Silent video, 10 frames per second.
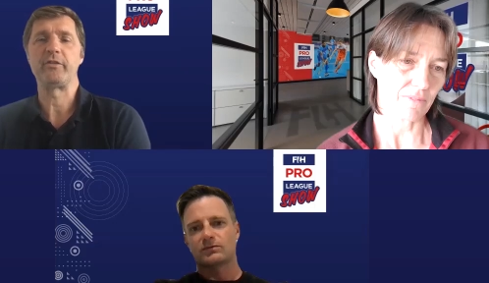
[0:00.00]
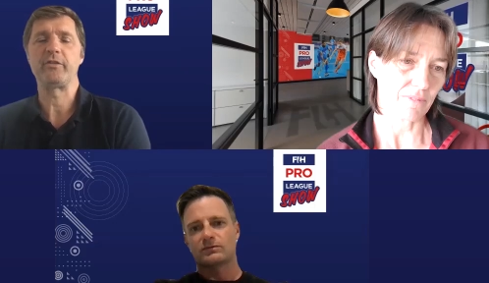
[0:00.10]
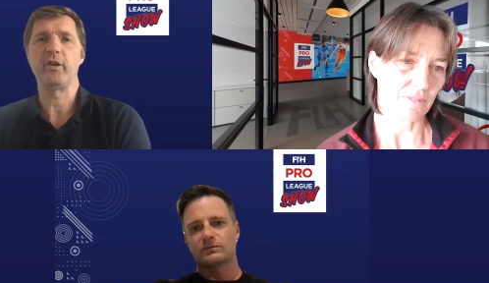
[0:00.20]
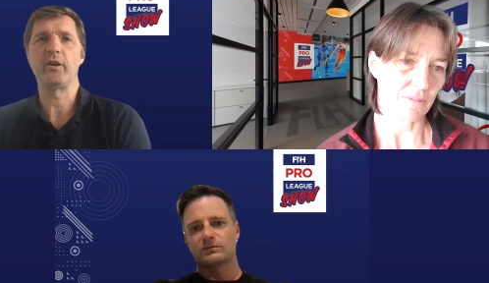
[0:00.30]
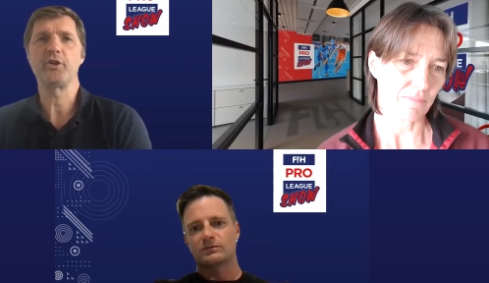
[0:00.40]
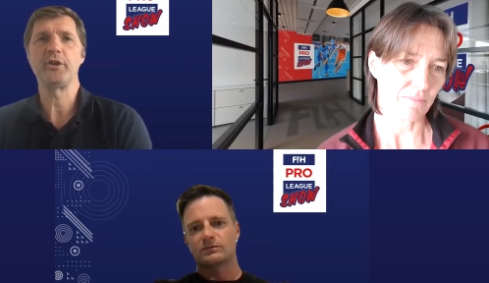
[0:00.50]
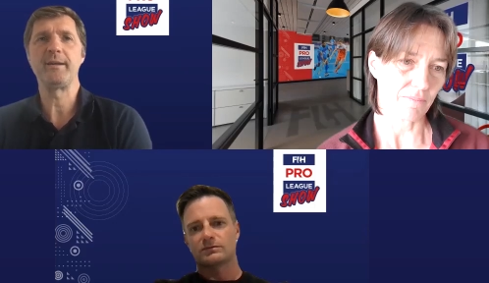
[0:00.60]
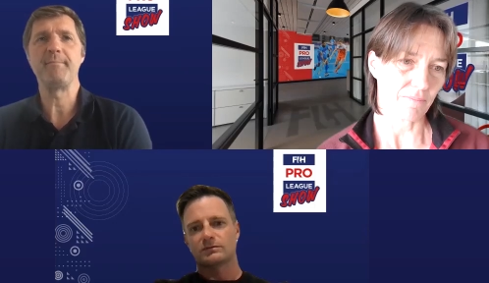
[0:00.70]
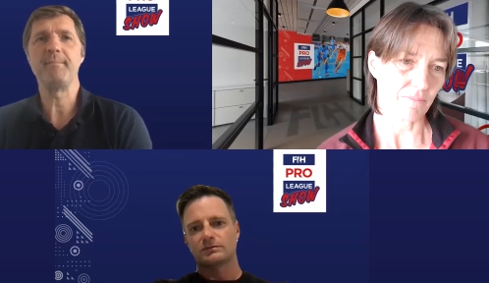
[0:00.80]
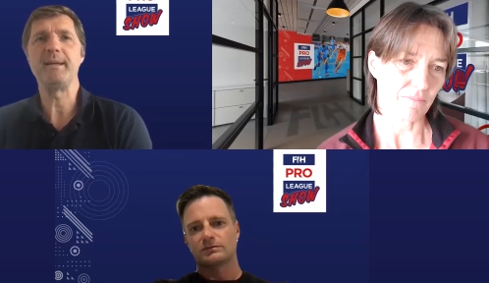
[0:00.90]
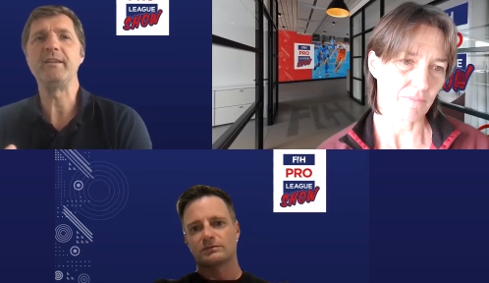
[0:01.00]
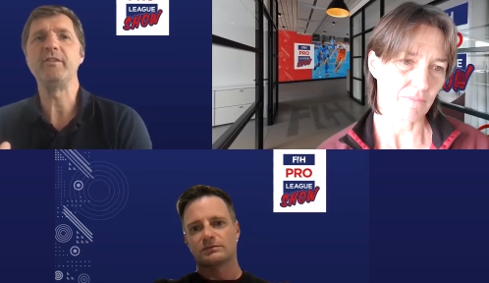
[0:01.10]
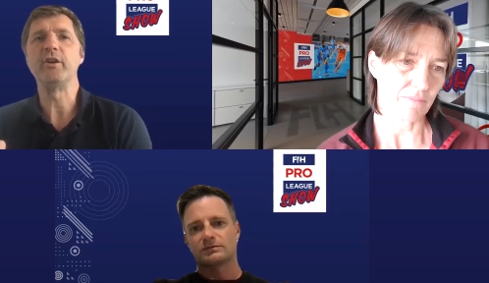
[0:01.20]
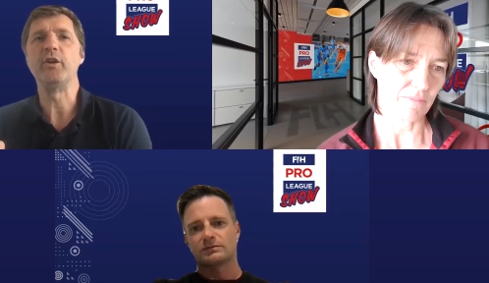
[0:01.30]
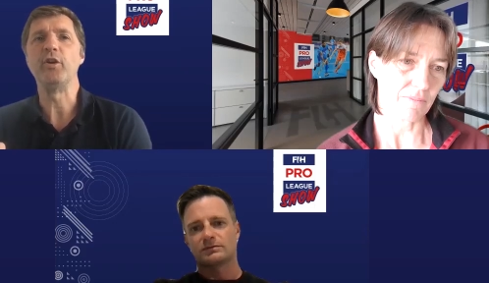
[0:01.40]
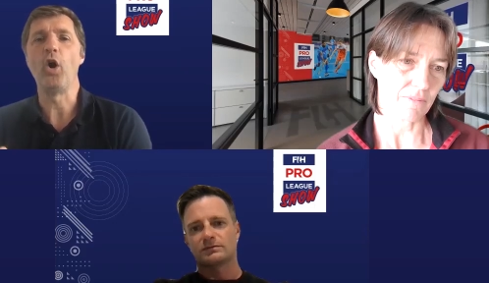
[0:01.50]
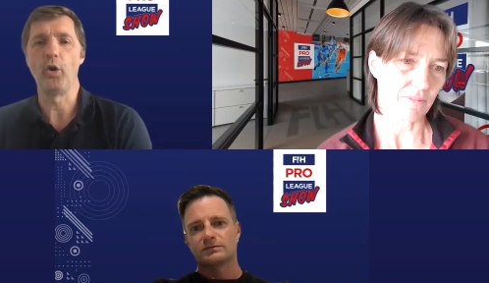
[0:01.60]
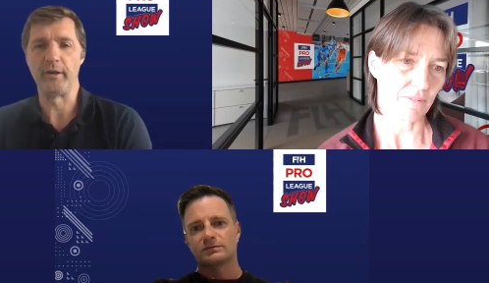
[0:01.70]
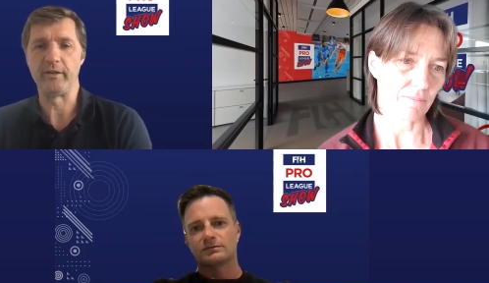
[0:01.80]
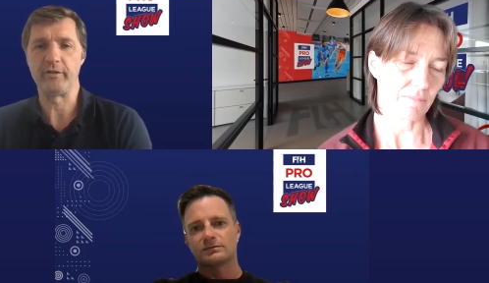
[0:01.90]
Speaker 1: it's such an immediate and
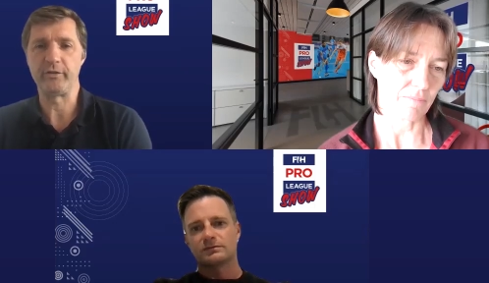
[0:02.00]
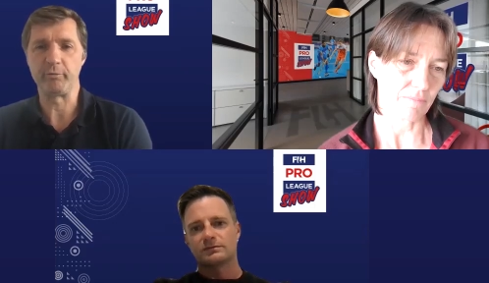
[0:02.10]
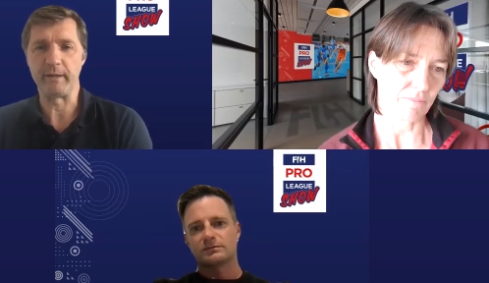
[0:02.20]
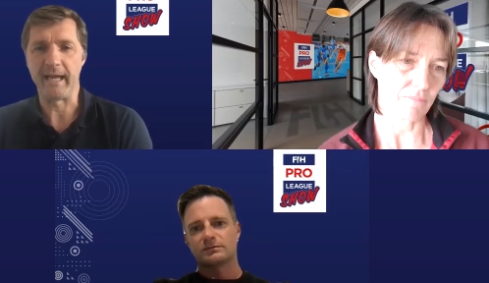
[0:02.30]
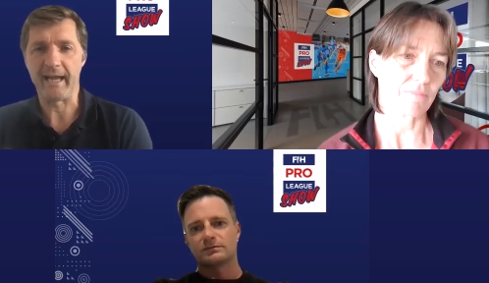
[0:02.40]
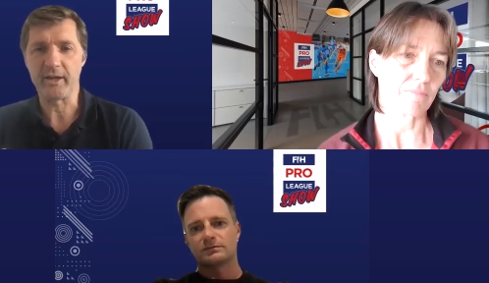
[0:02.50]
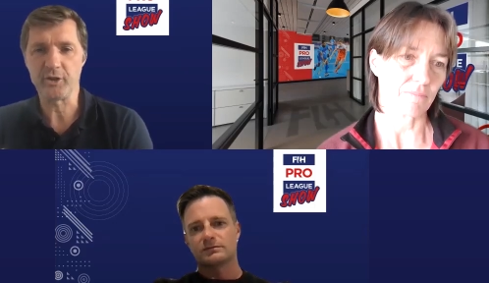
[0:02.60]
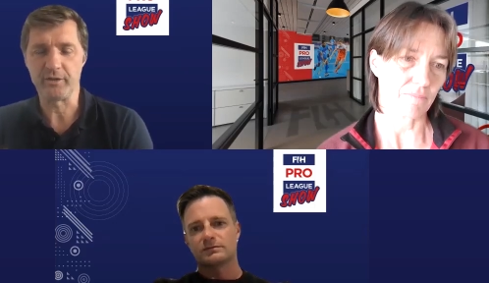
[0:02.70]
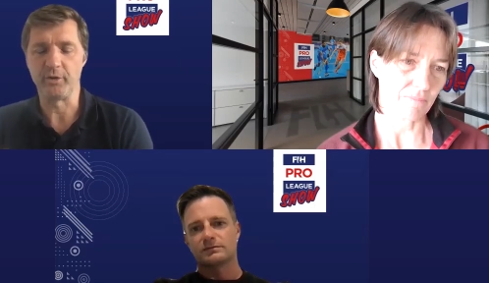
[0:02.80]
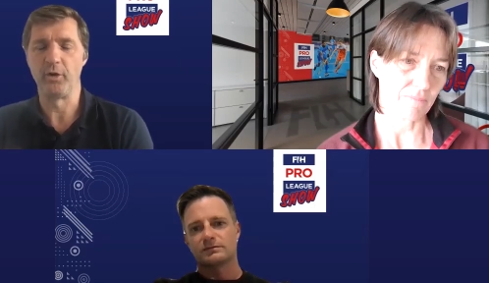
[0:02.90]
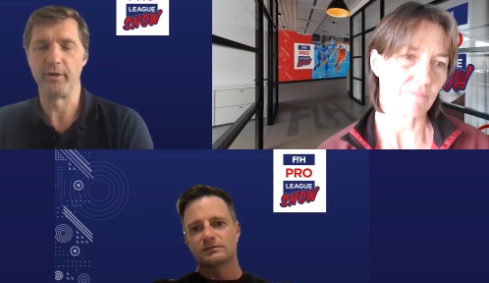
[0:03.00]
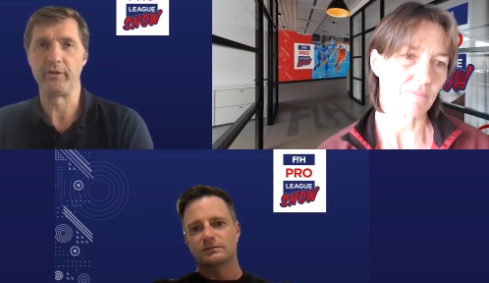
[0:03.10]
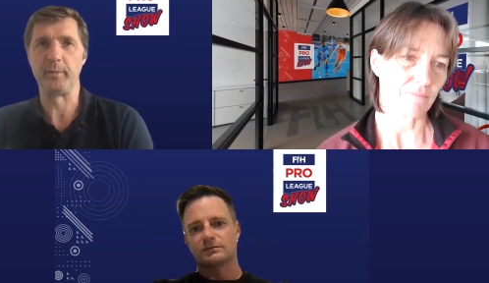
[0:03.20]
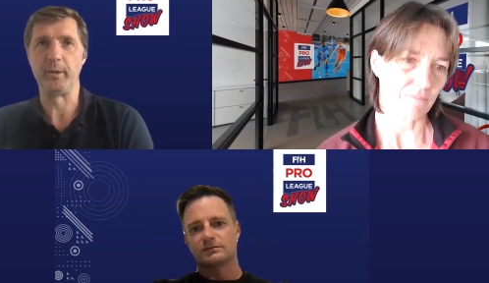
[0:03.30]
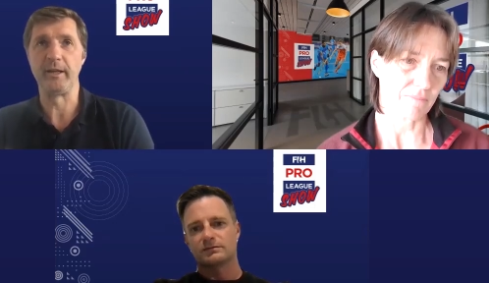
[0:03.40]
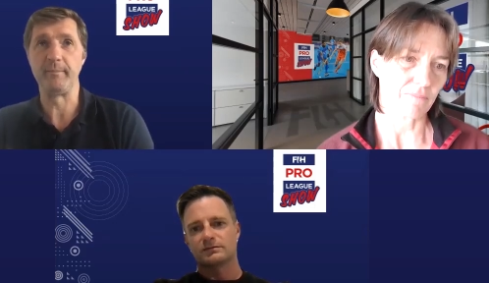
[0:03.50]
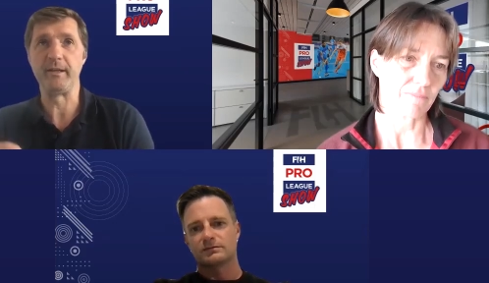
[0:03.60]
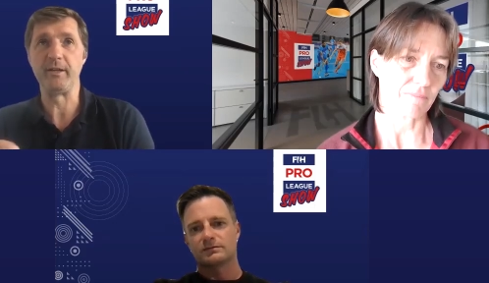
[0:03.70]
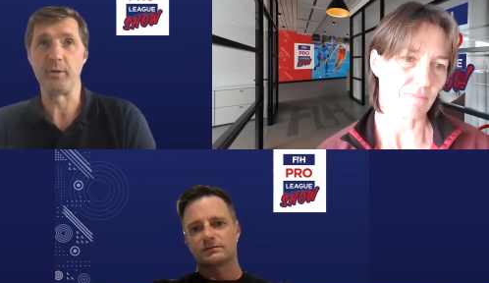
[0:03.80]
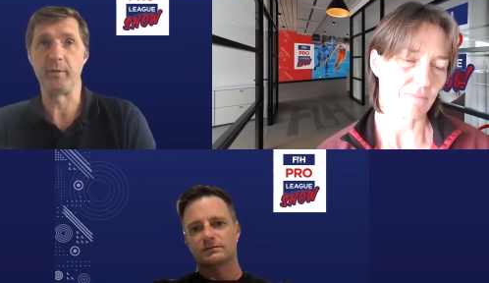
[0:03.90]
honest reaction, not honest, but an
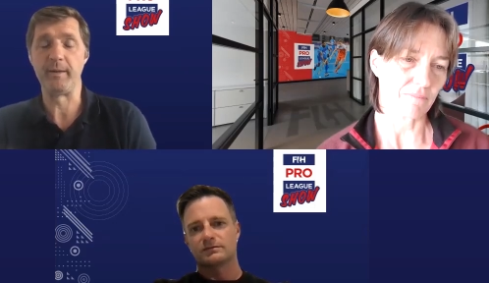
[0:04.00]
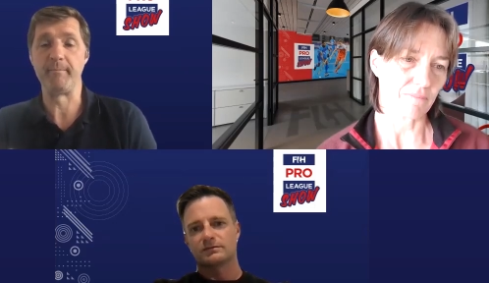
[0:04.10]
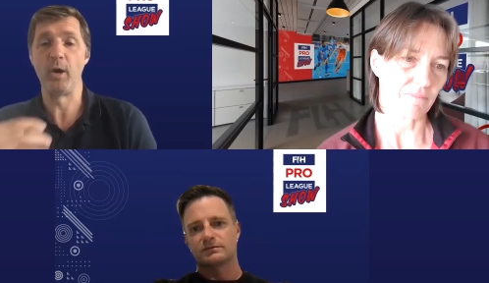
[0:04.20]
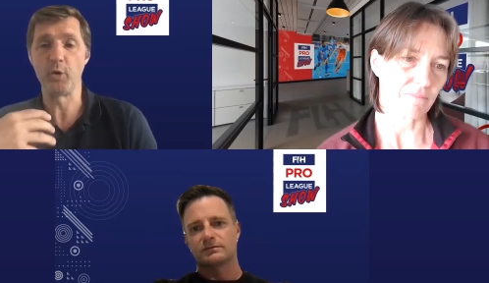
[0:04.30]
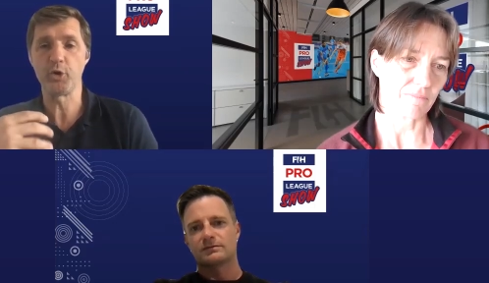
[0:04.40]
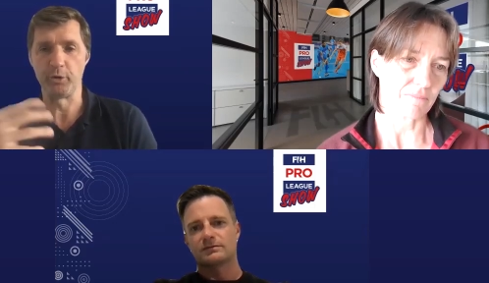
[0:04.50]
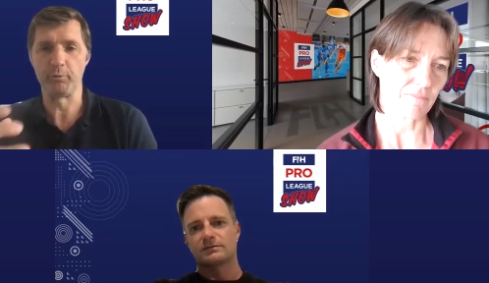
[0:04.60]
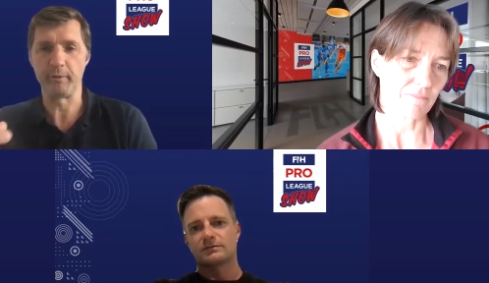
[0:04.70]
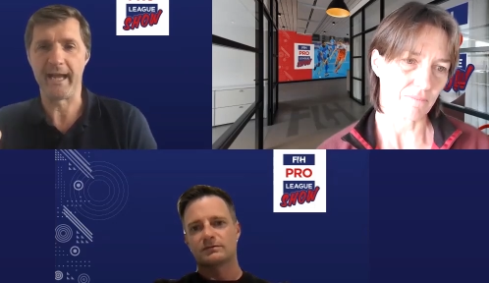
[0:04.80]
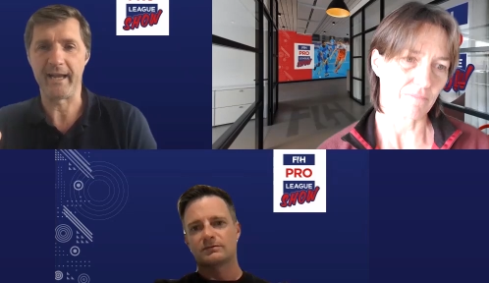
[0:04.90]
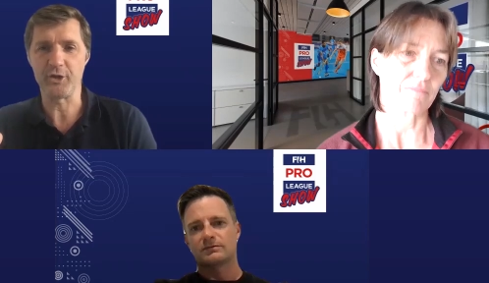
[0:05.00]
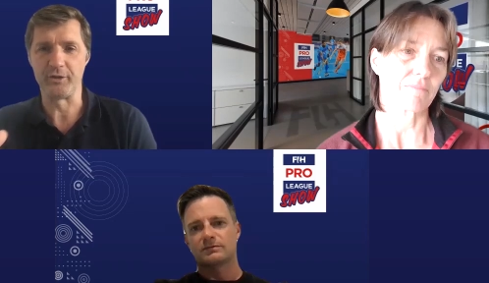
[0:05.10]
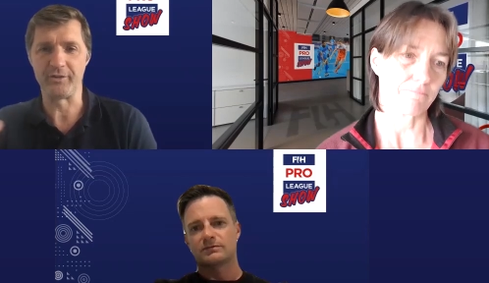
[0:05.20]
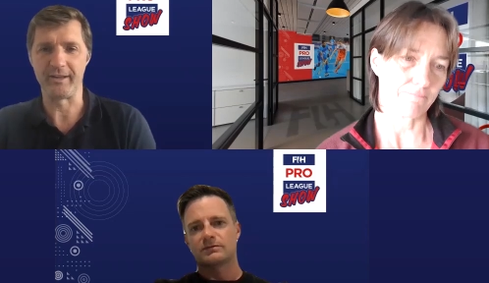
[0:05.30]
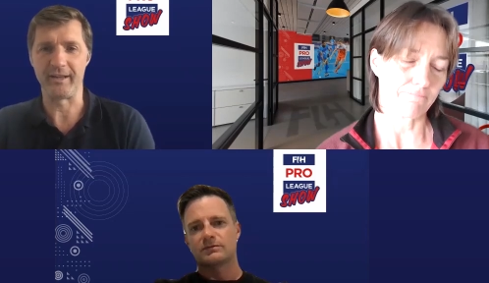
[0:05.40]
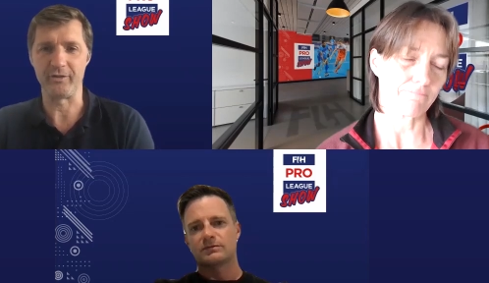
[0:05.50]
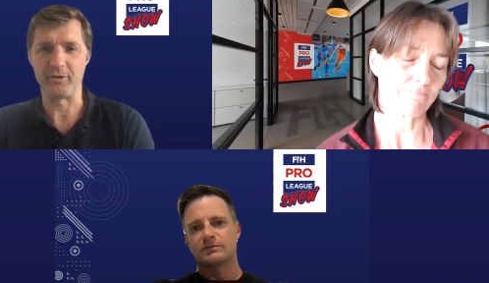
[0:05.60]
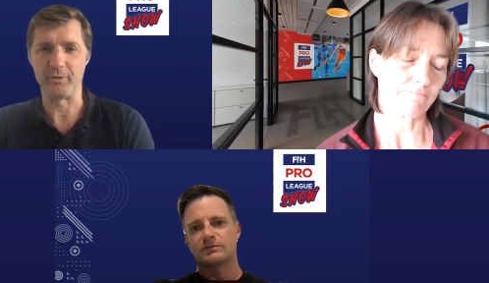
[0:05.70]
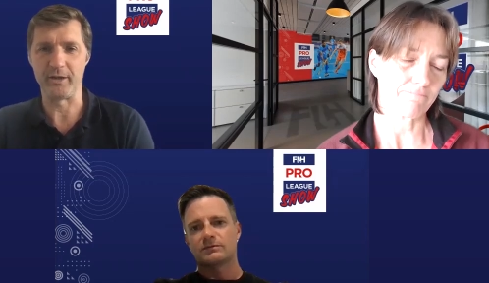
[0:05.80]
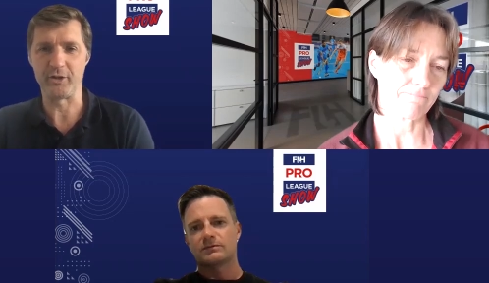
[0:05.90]
immediate emotional reaction to that
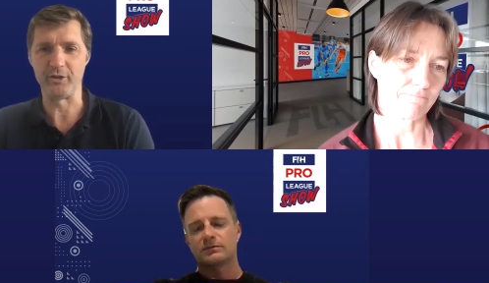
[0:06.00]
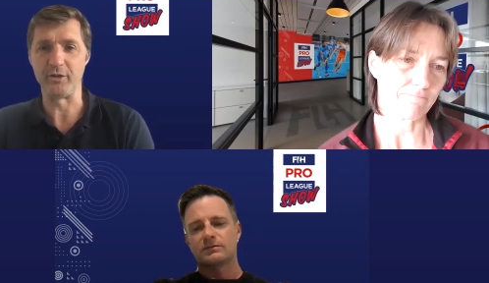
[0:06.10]
situation.